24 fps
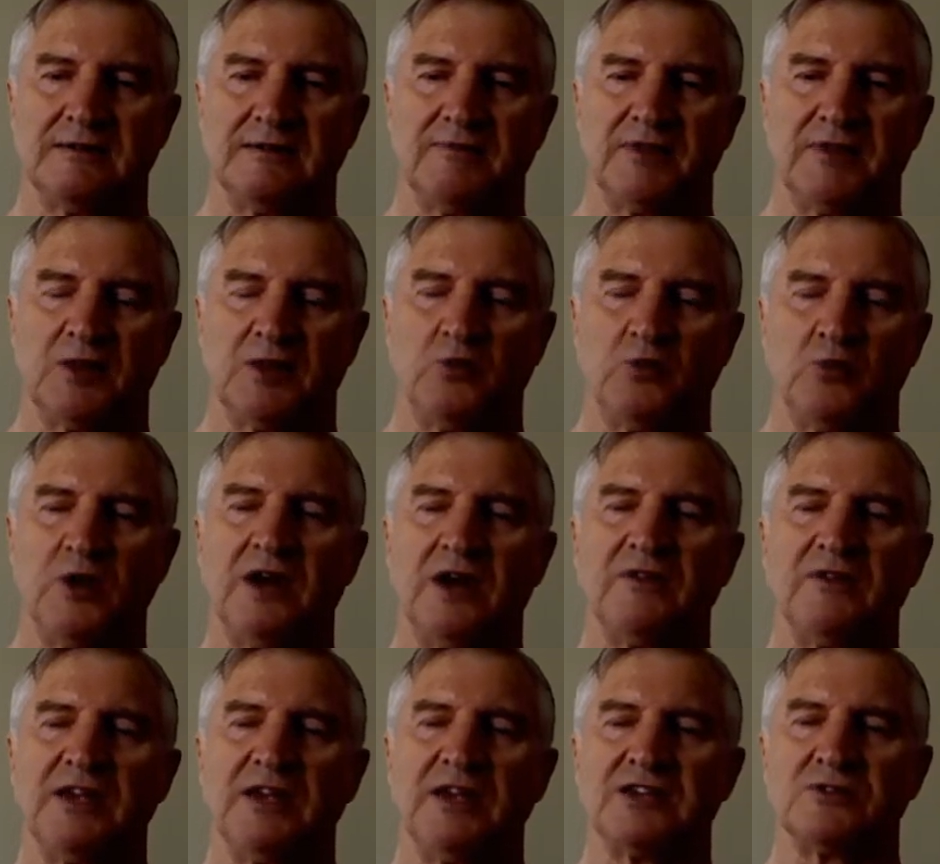Where are
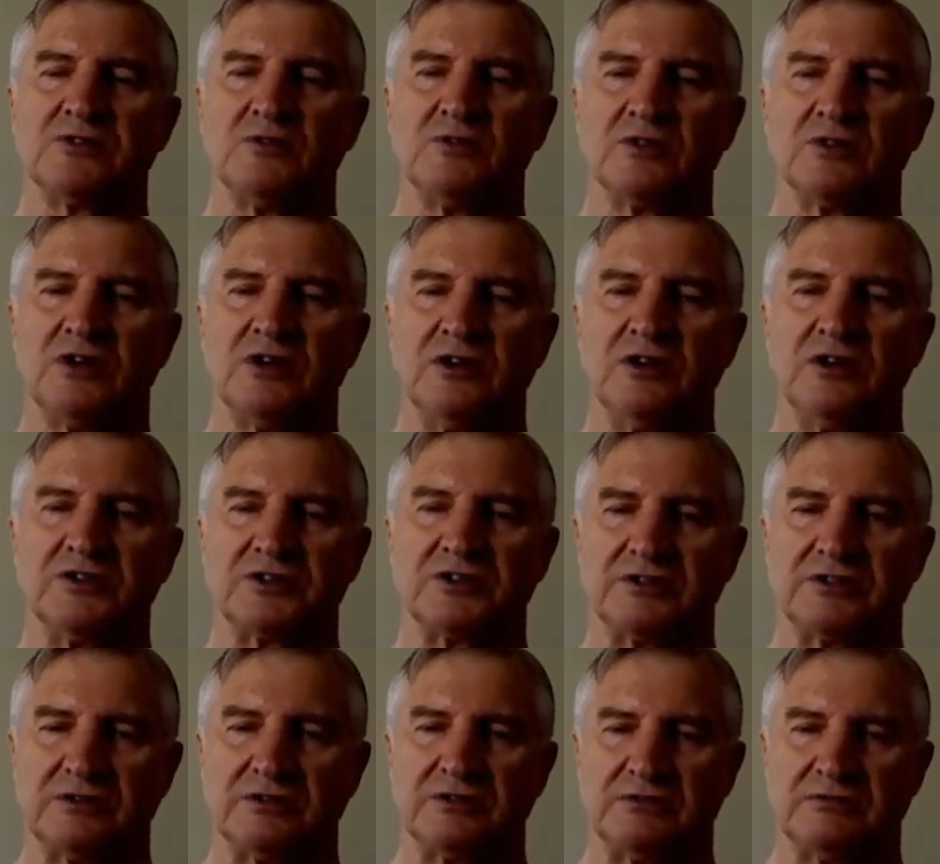these all gone
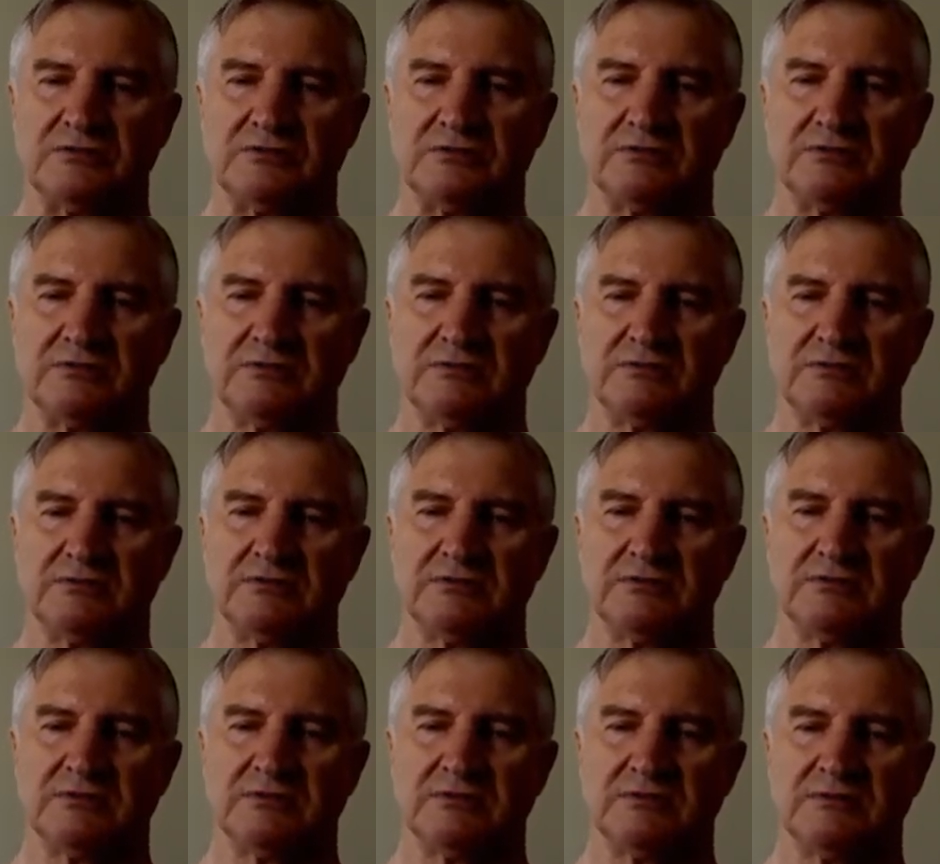to?
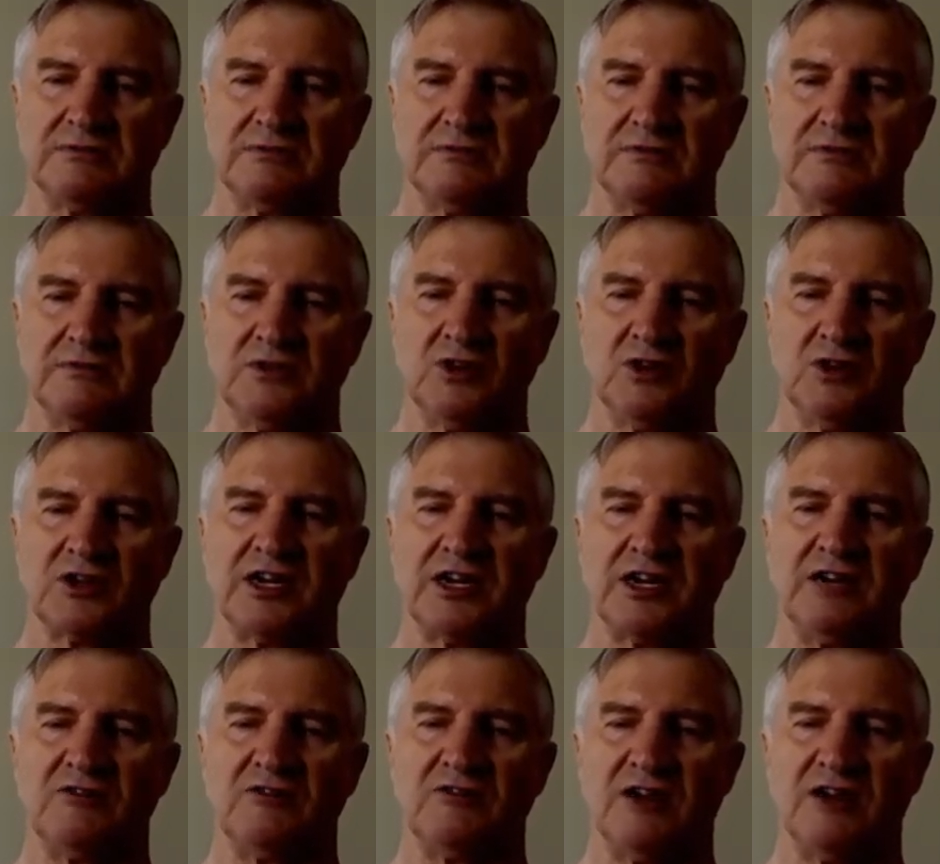Look at
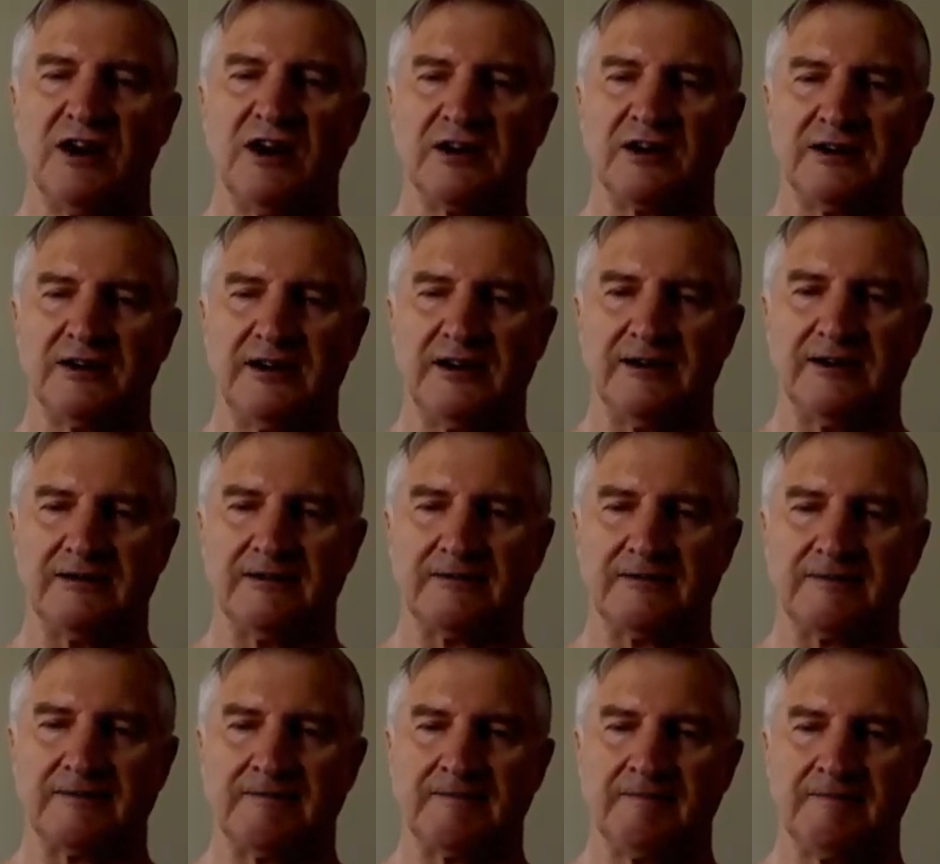Iraq now.
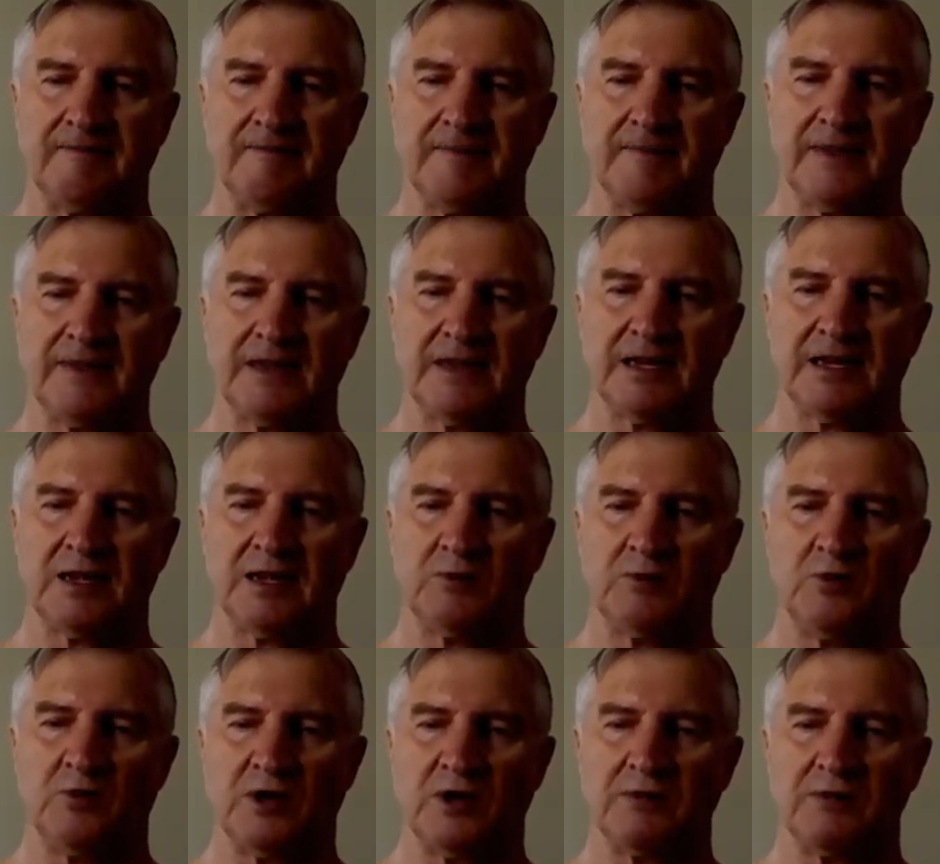
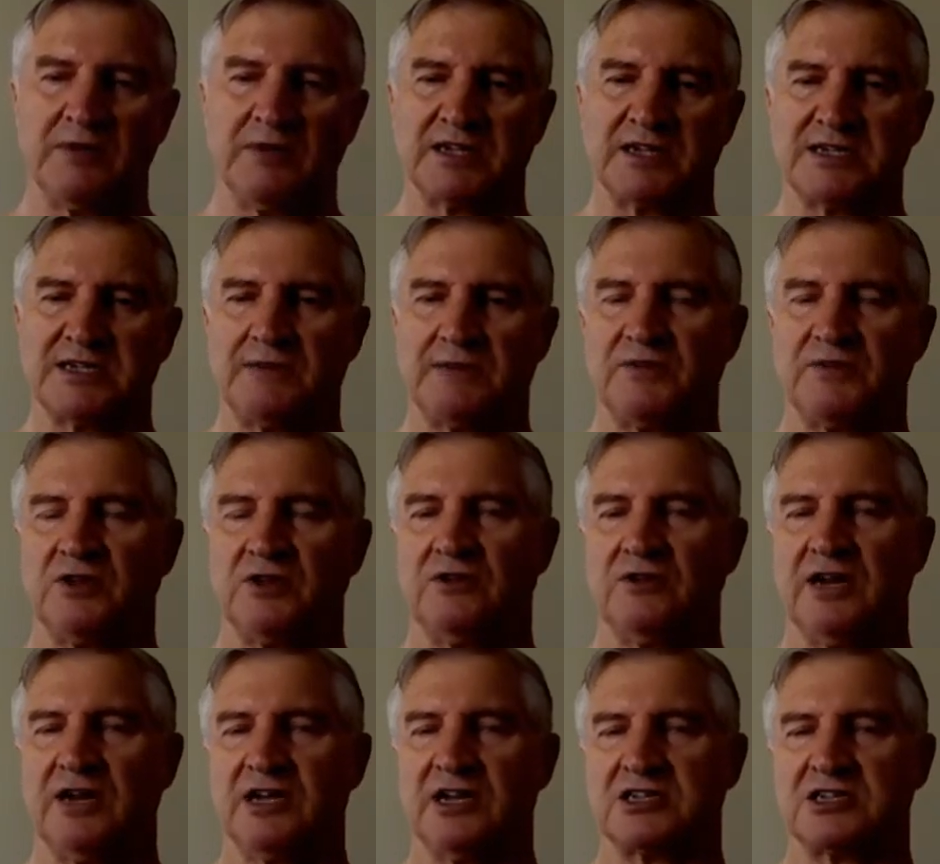What a mess up. The
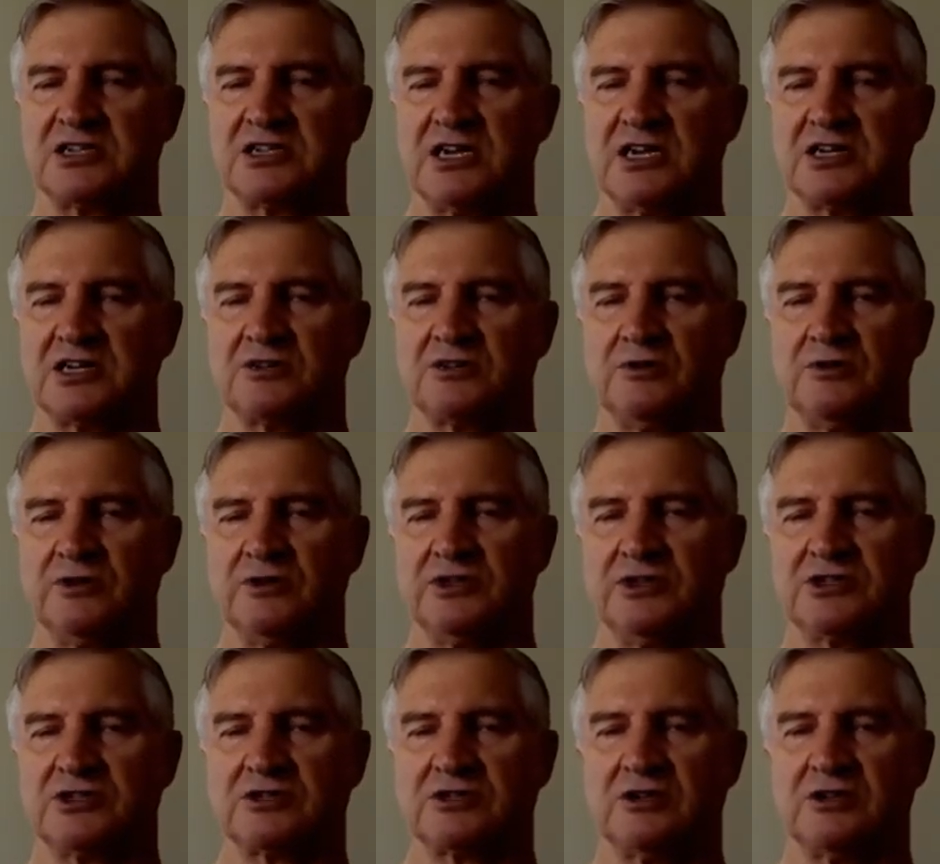United States thought they're
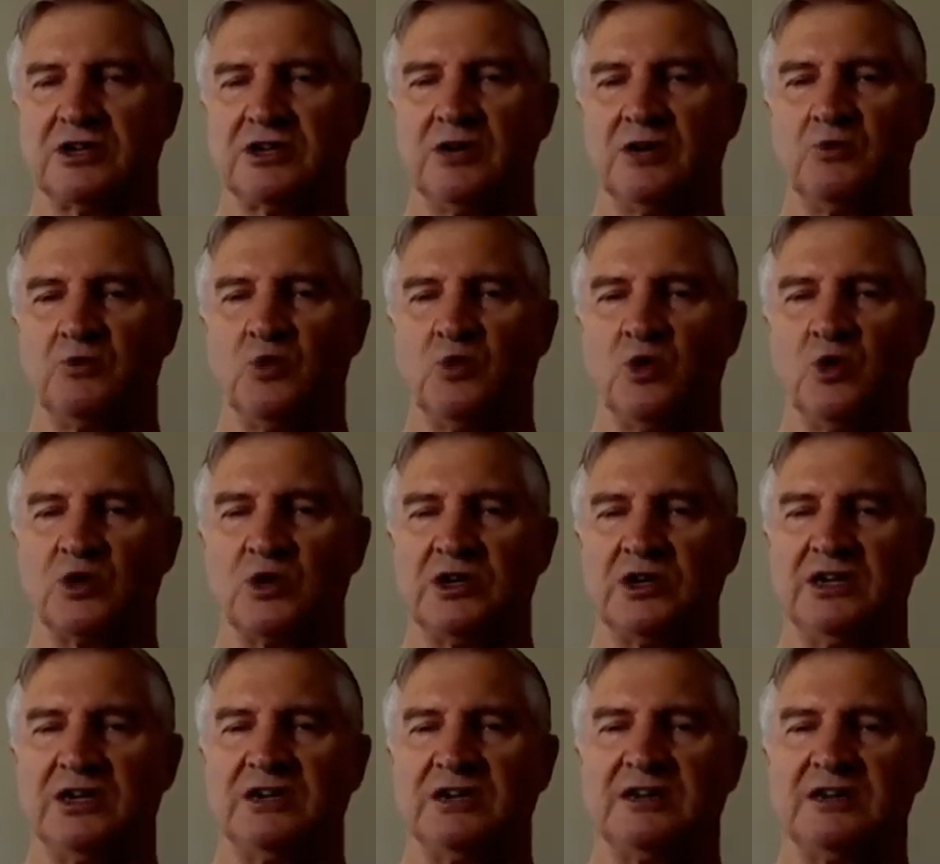just going to go walking
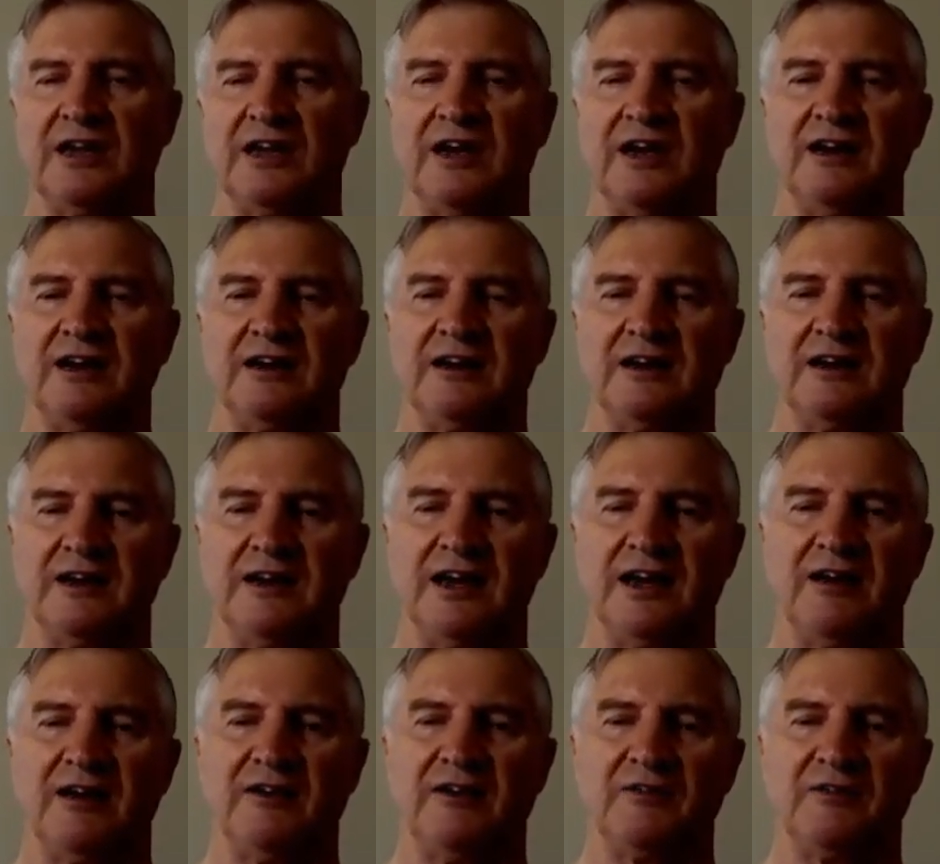in there and
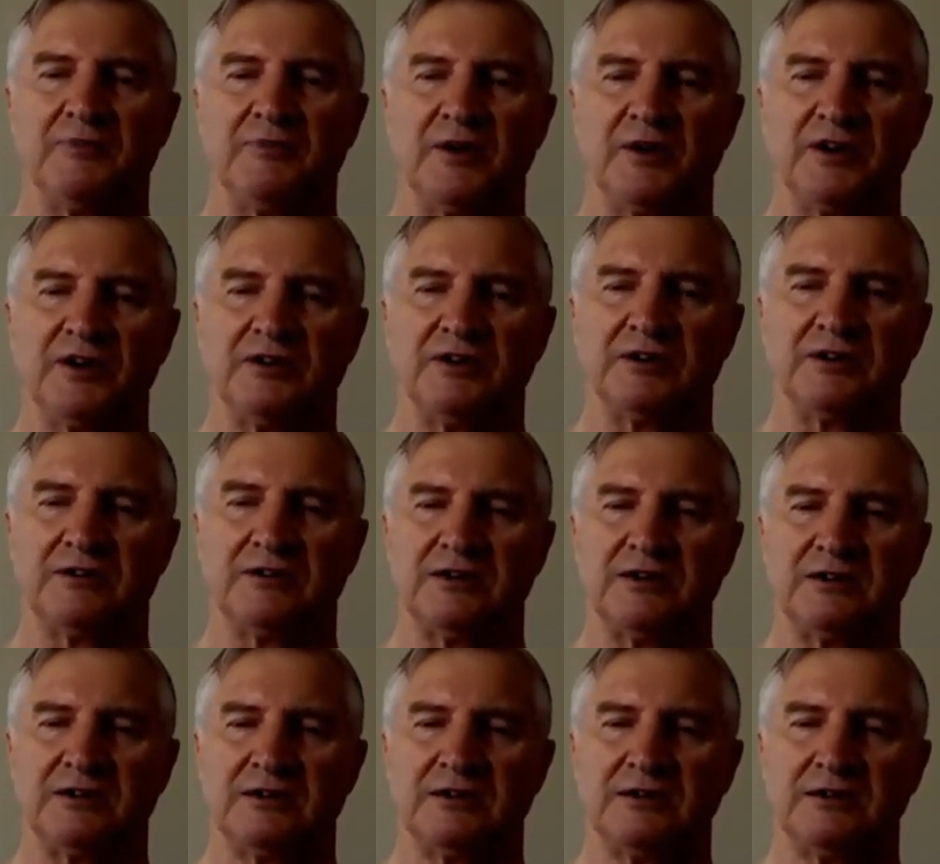allow everybody to do it.